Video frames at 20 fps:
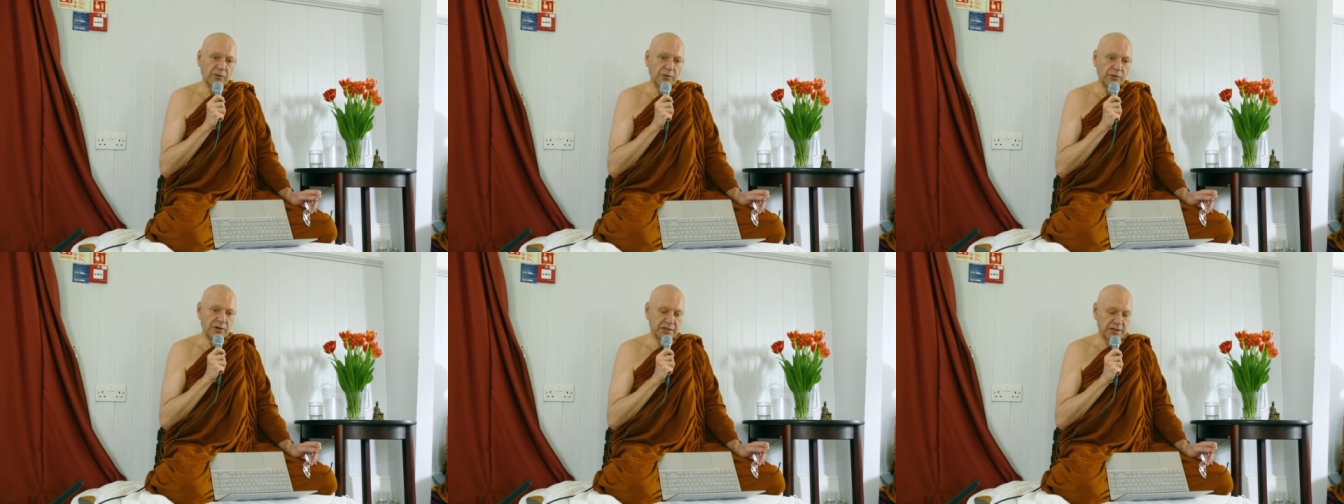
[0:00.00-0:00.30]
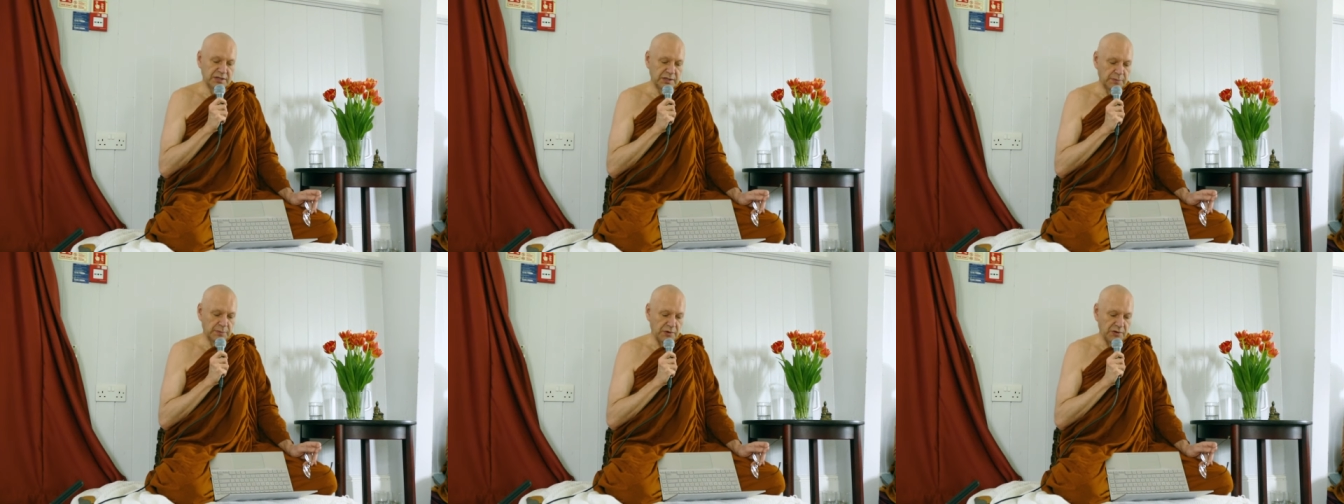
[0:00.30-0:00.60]

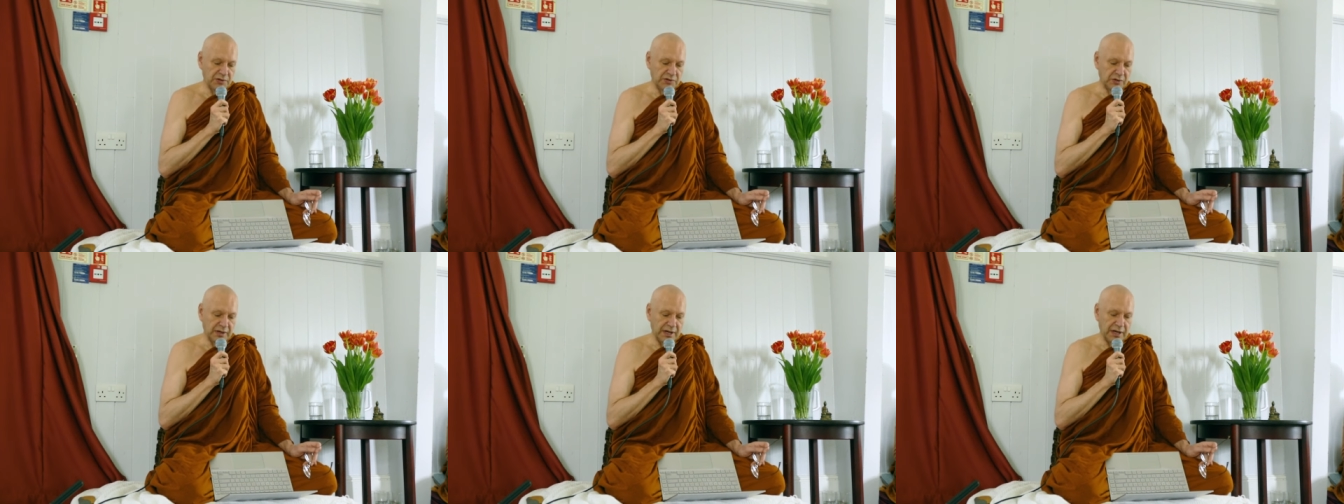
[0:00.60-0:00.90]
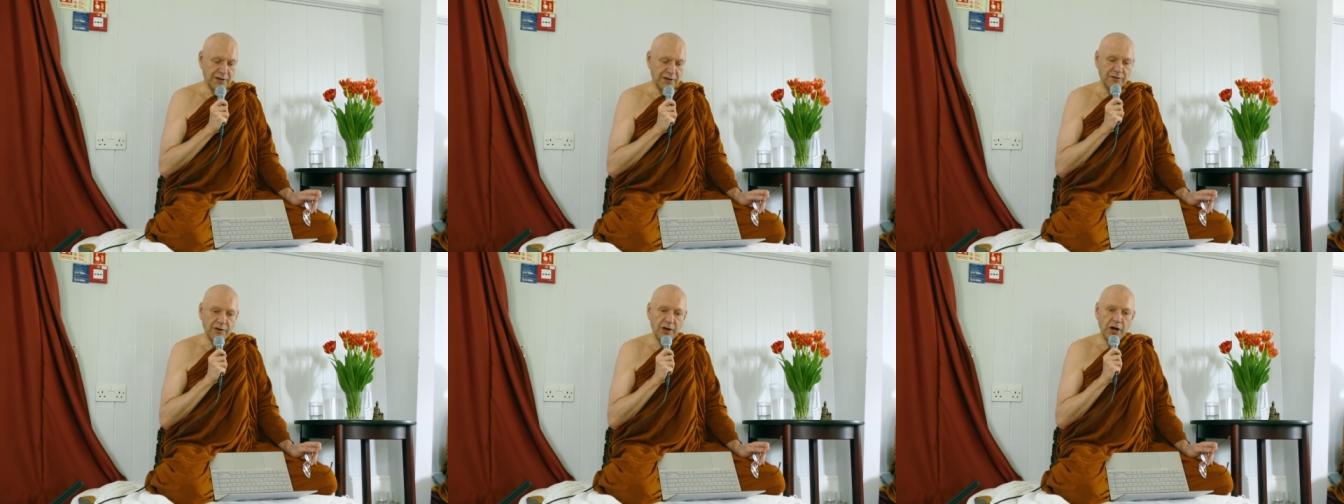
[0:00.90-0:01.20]
Verse is supposed to
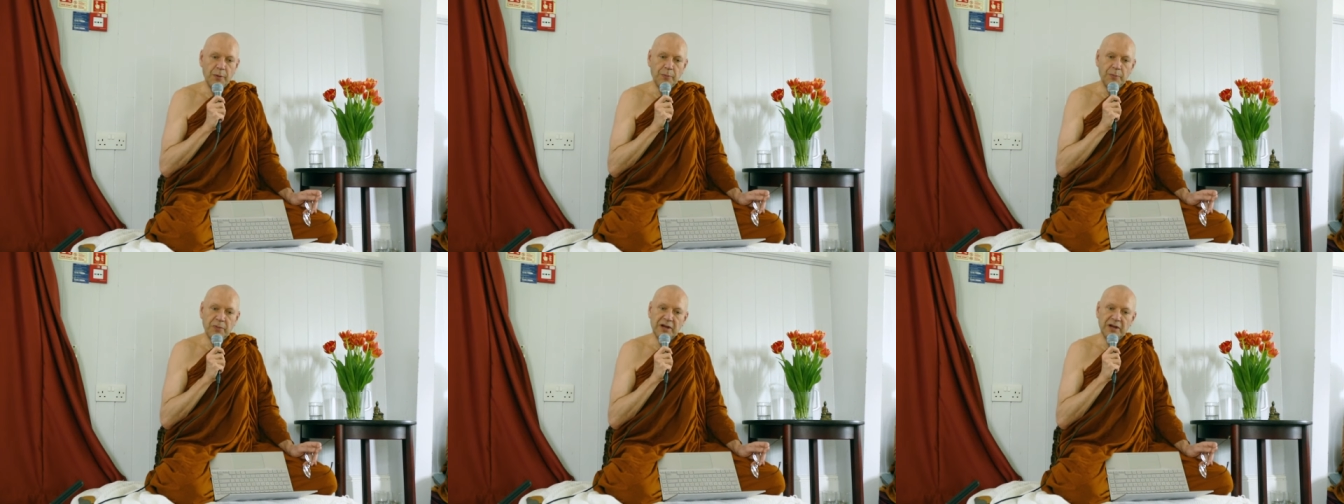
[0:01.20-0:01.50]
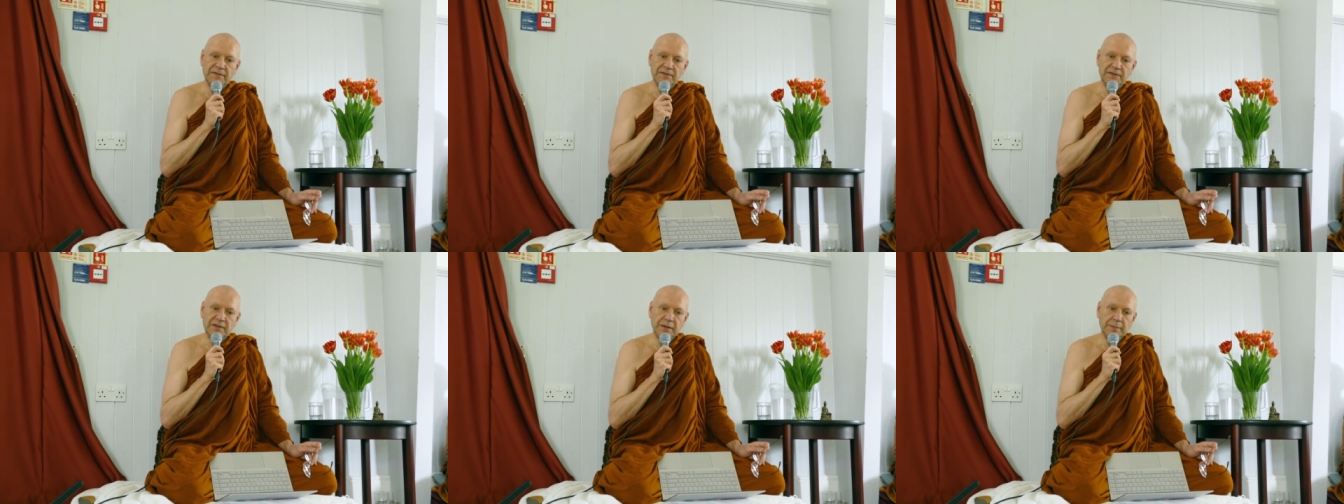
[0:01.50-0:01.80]
kind of
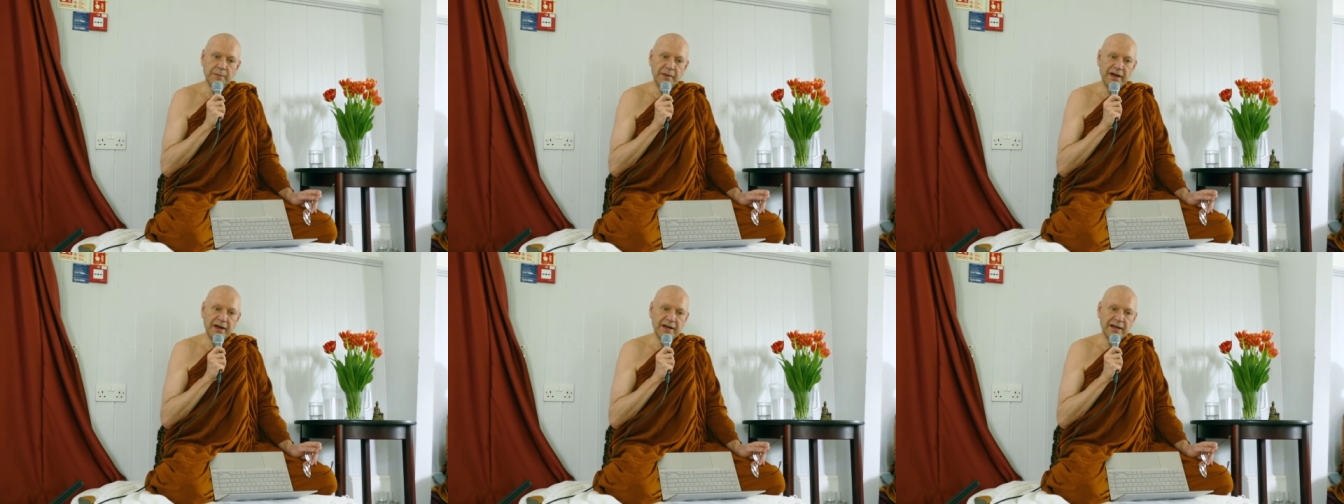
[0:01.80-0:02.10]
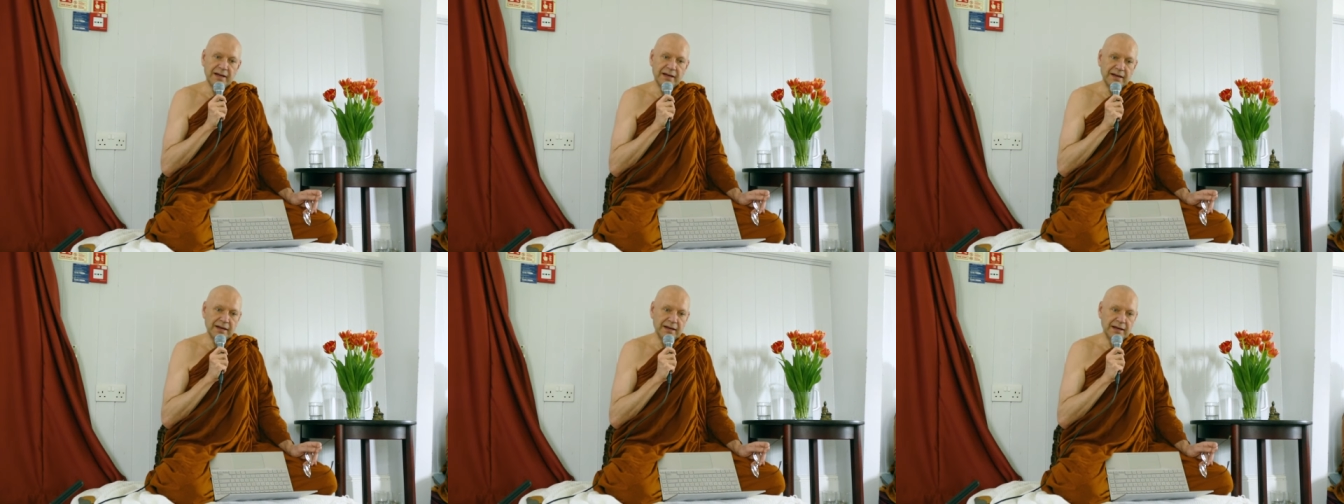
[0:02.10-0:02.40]
uplift the
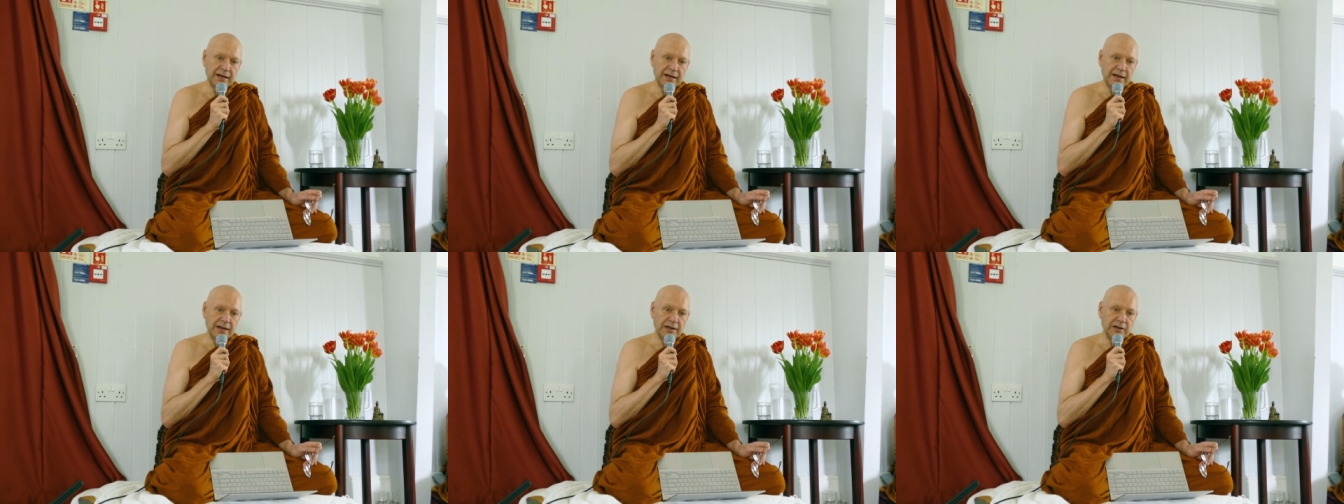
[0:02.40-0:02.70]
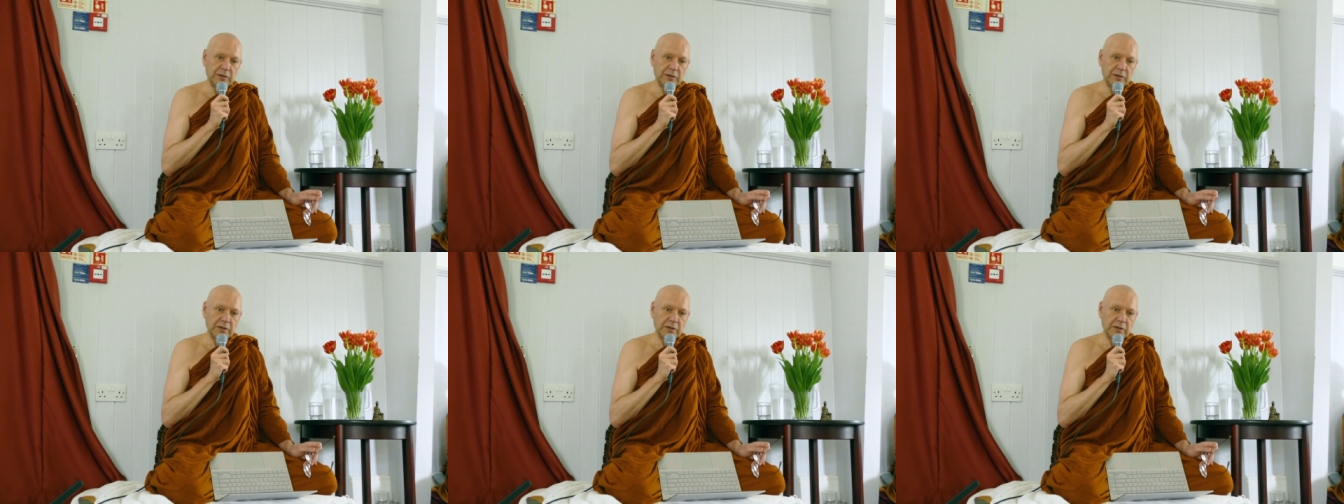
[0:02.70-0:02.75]
mind uh,